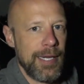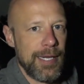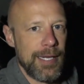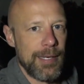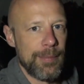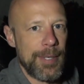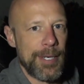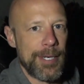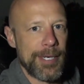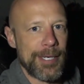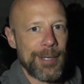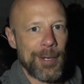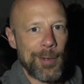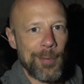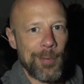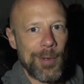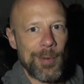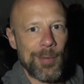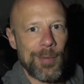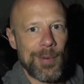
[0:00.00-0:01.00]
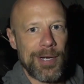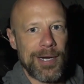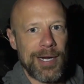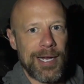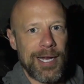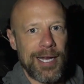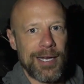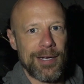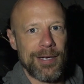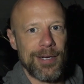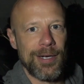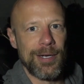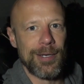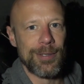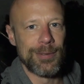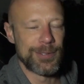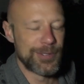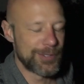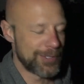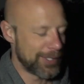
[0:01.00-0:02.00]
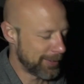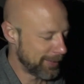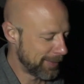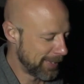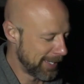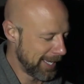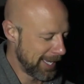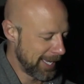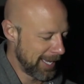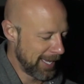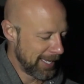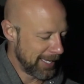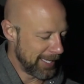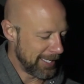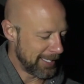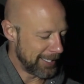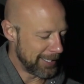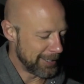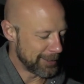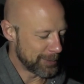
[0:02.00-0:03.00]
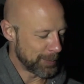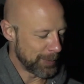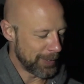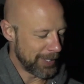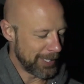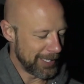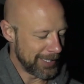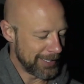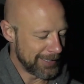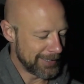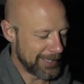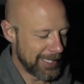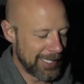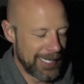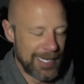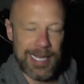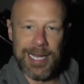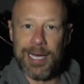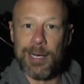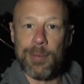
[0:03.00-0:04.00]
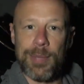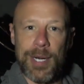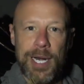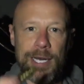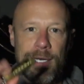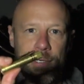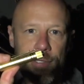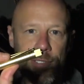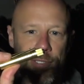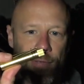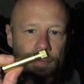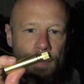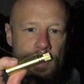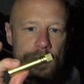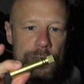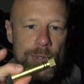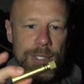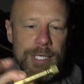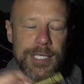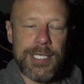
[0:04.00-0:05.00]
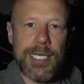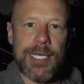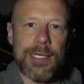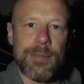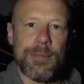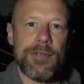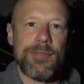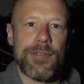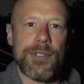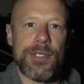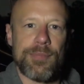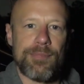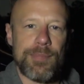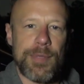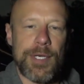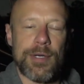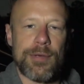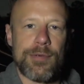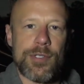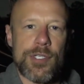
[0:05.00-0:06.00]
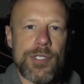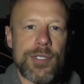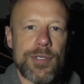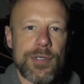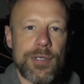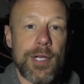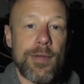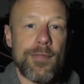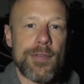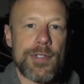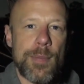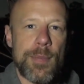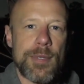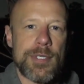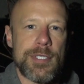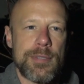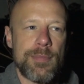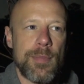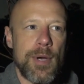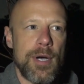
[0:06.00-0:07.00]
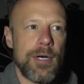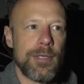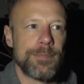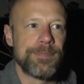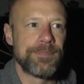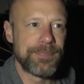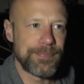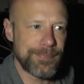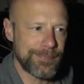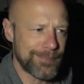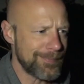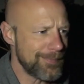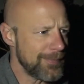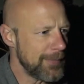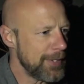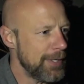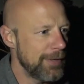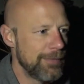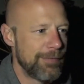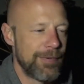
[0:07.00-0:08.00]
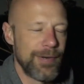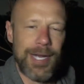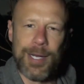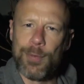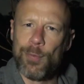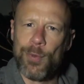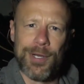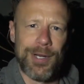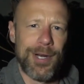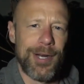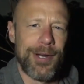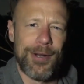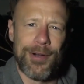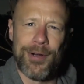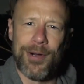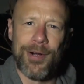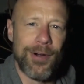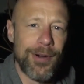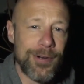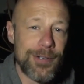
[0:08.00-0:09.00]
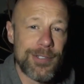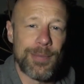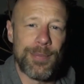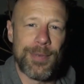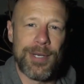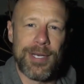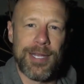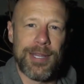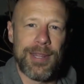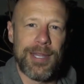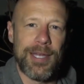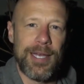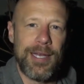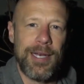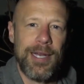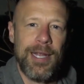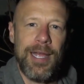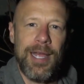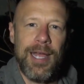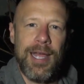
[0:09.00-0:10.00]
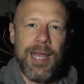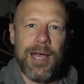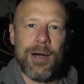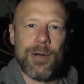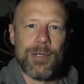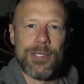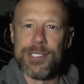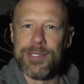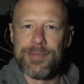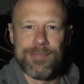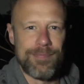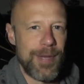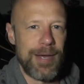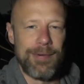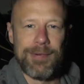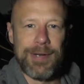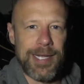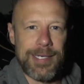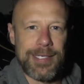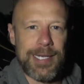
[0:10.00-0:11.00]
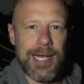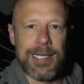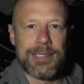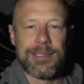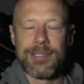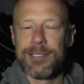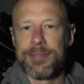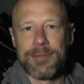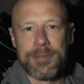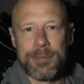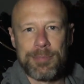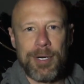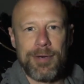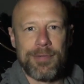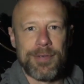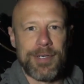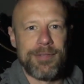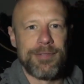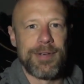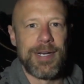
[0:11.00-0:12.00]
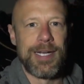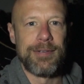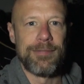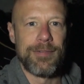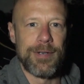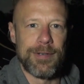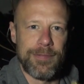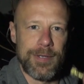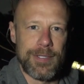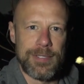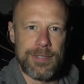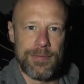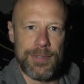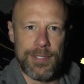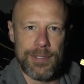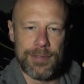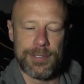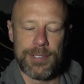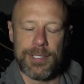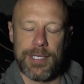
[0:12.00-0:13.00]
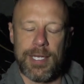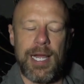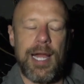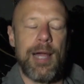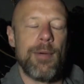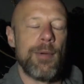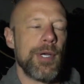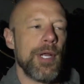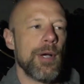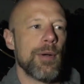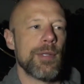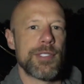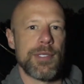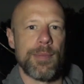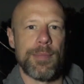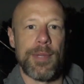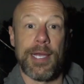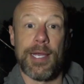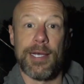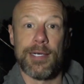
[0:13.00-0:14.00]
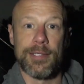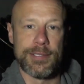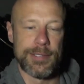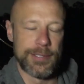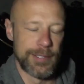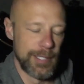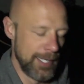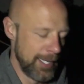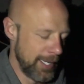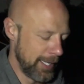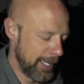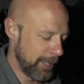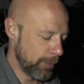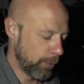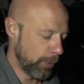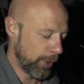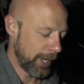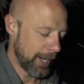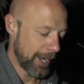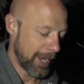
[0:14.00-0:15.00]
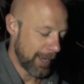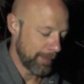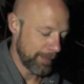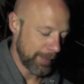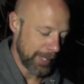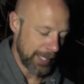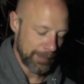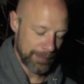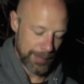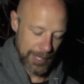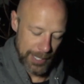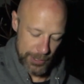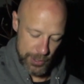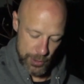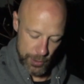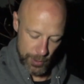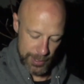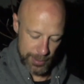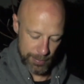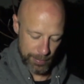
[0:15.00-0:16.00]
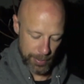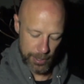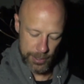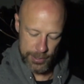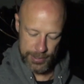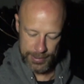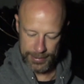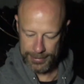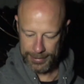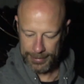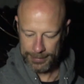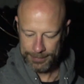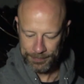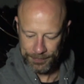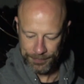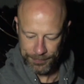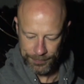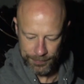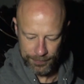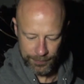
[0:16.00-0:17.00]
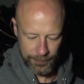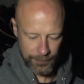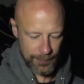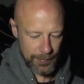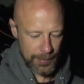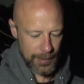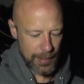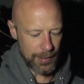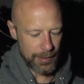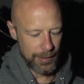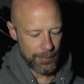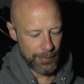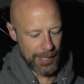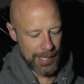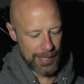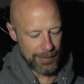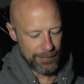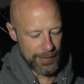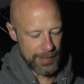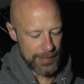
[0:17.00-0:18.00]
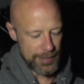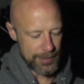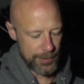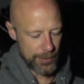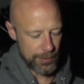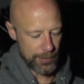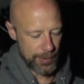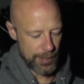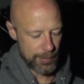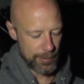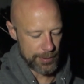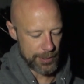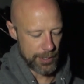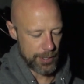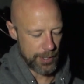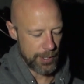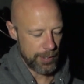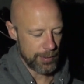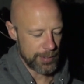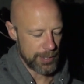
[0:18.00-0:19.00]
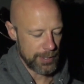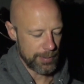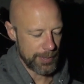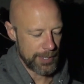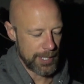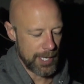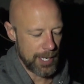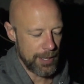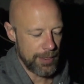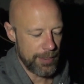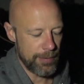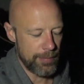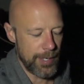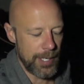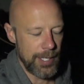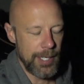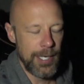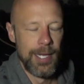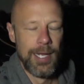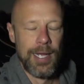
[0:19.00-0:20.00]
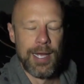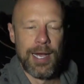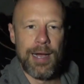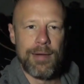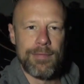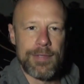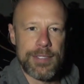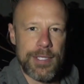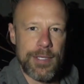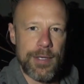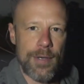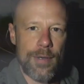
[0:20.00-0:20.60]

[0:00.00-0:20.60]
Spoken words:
in America, we want high-low. So it is what it is, but I know some folks really dig them if you're, you know, just looking for something small for like working on a car or something like that, or just everyday tasks. It's perfectly fine for defensive use. I would go with something else. It would not be my choice personally. Then we have these two here, which are new. It's the Baton 3. Obviously, the